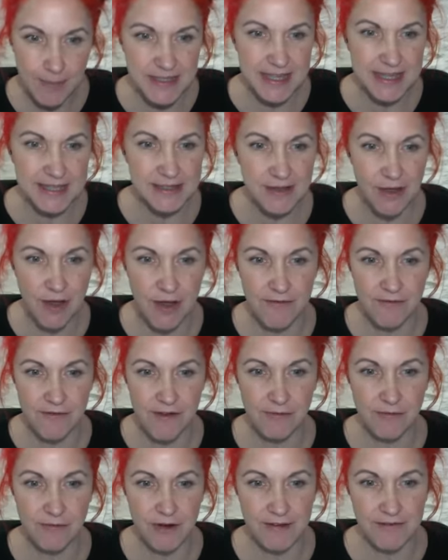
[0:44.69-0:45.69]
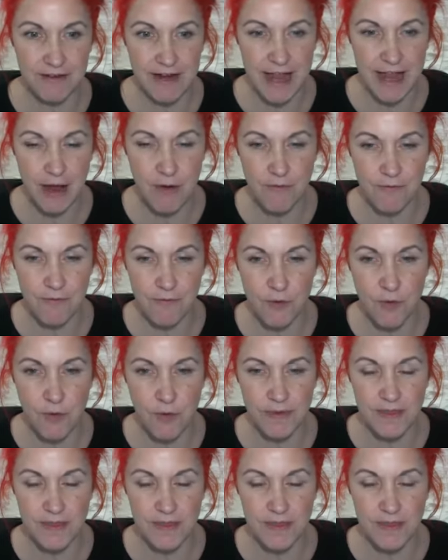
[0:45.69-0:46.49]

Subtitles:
things that I found really, really helpful.